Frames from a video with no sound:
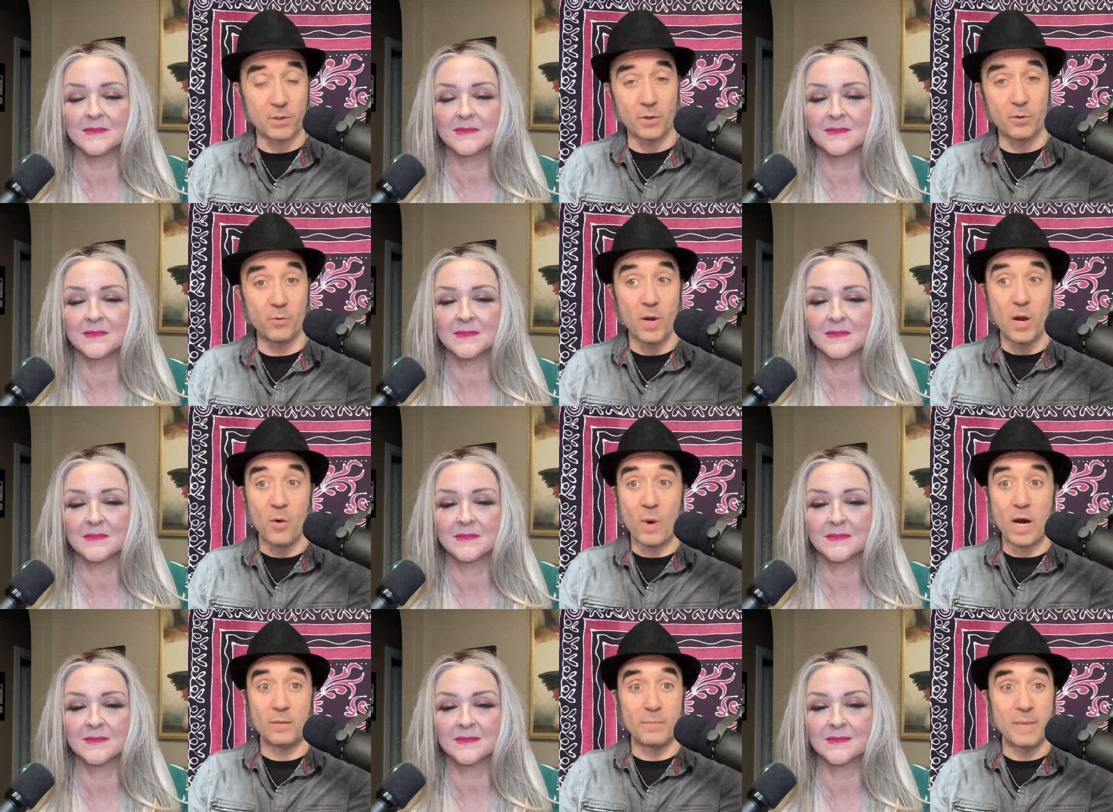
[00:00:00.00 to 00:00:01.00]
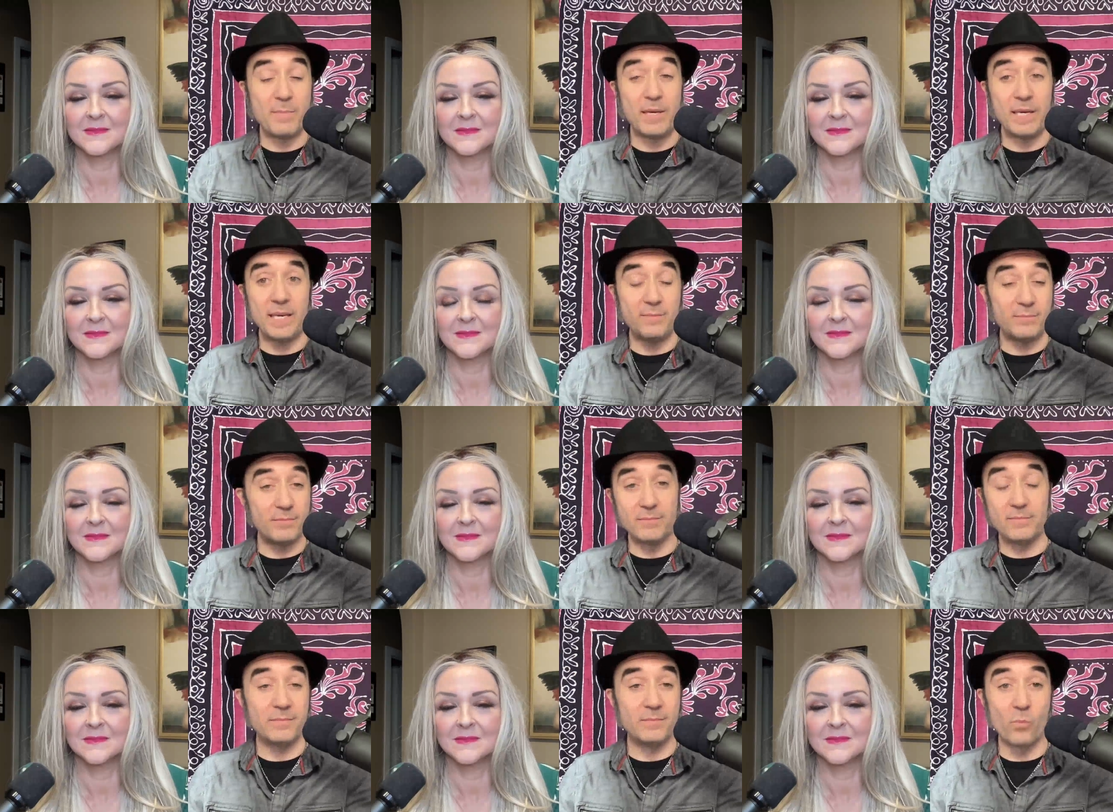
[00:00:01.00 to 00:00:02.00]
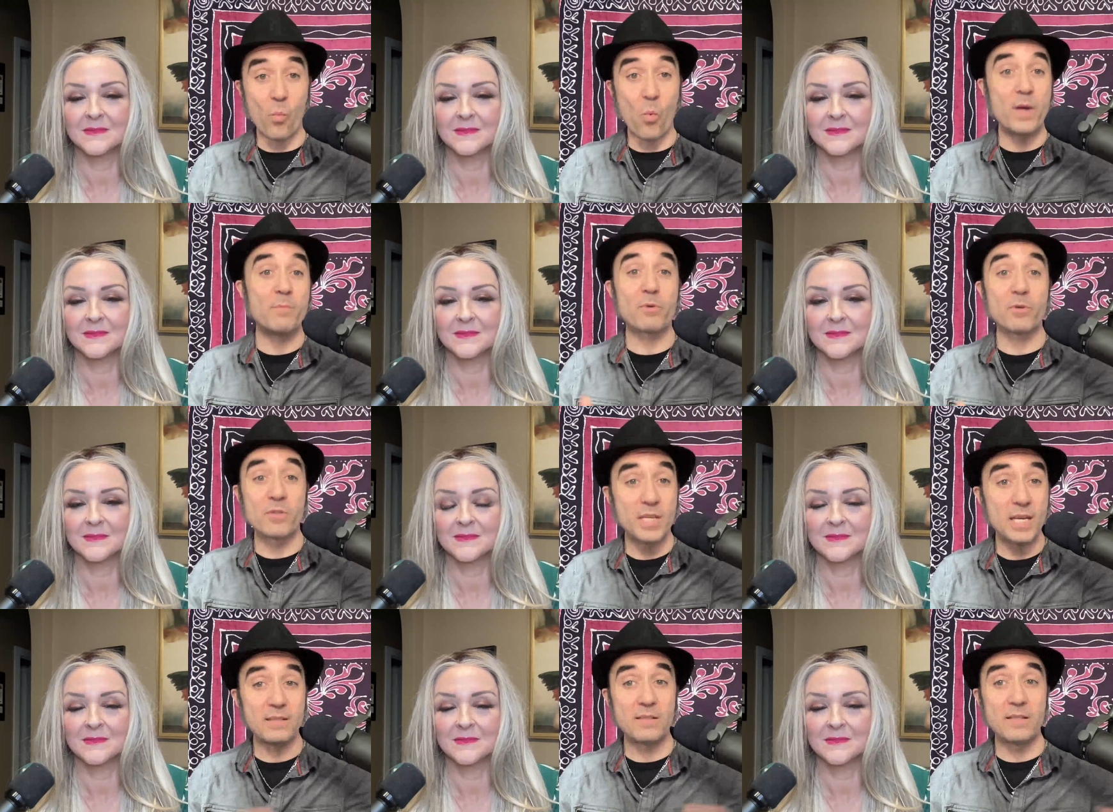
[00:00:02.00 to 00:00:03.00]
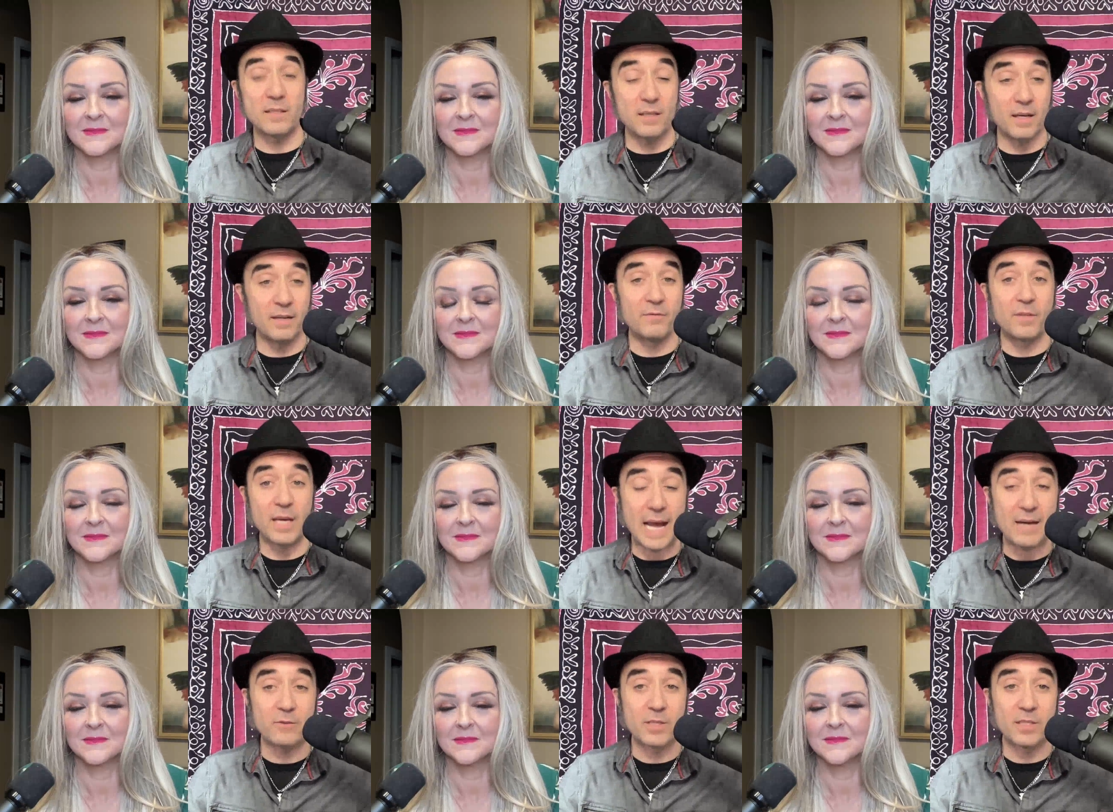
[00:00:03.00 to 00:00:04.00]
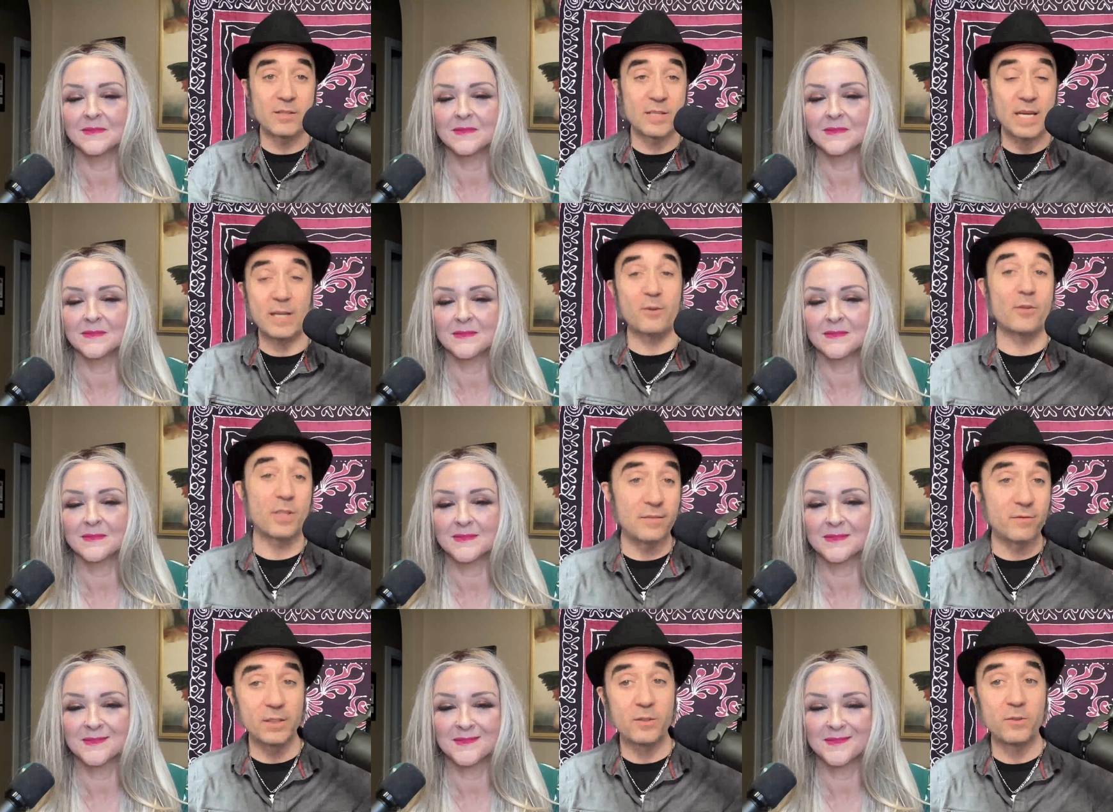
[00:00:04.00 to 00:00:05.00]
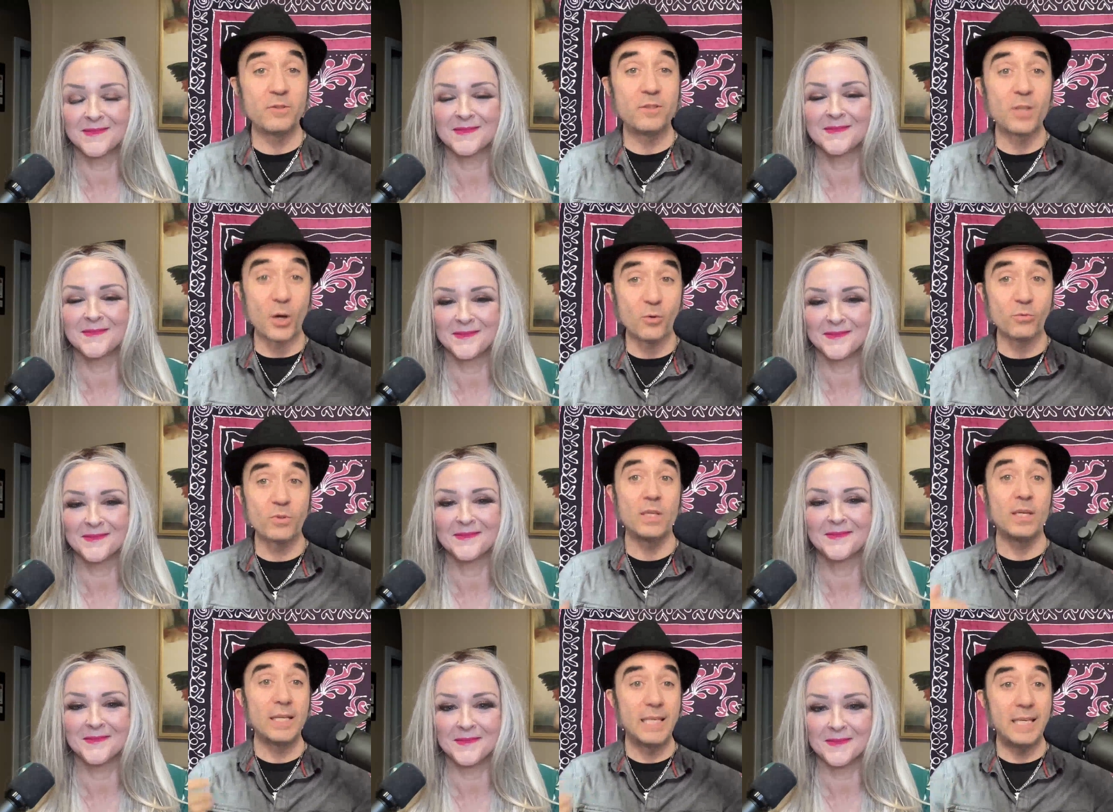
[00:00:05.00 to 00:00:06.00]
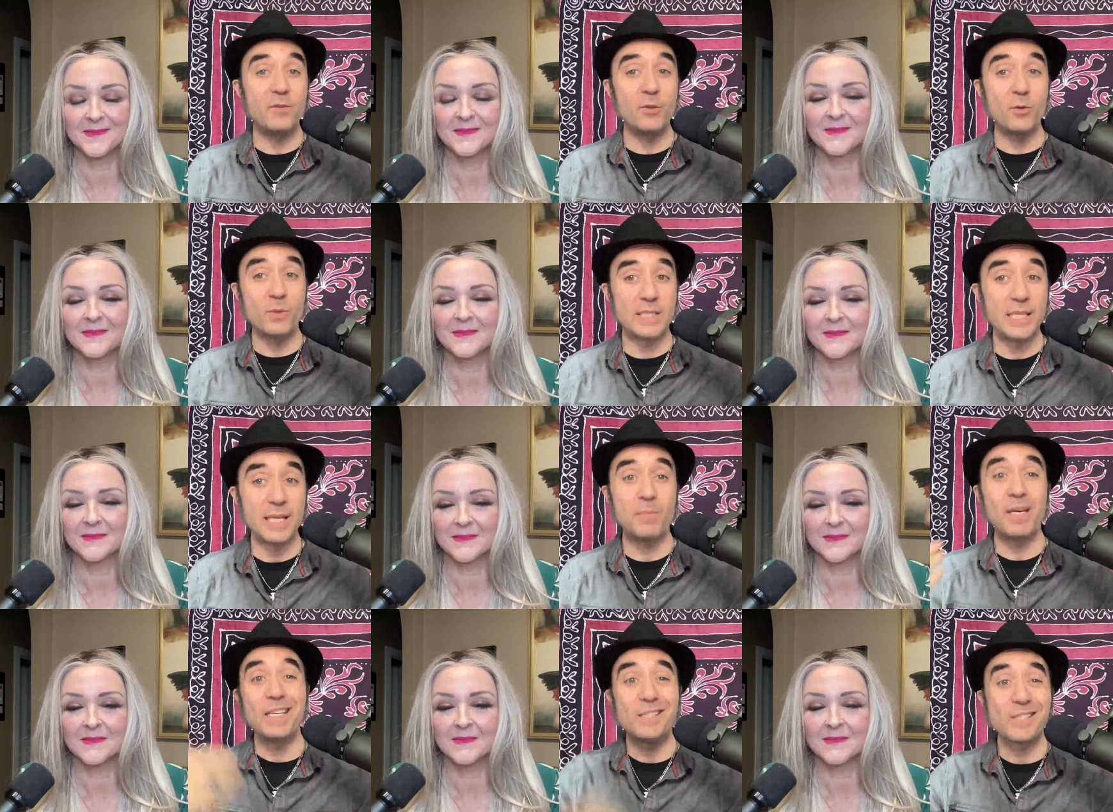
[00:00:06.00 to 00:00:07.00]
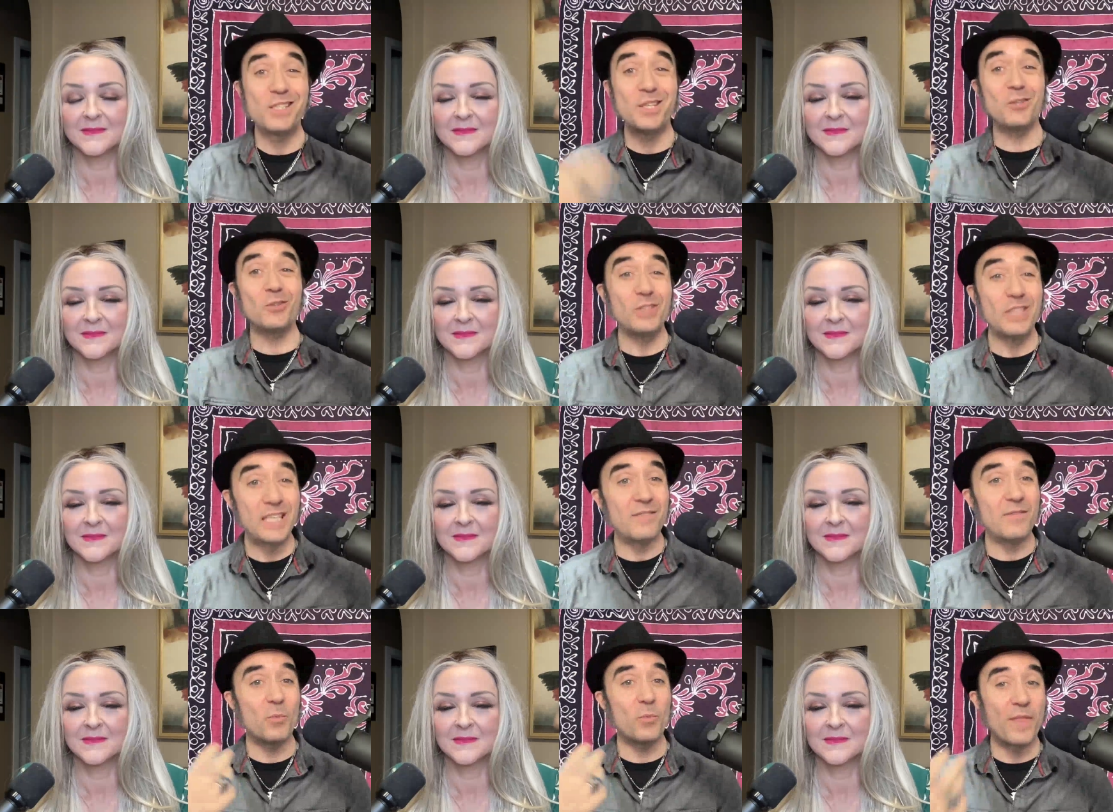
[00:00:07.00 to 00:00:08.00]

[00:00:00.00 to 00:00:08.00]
Speaker 1: So while maybe 1% of the houses that you're delivering to don't give you a tip, still give it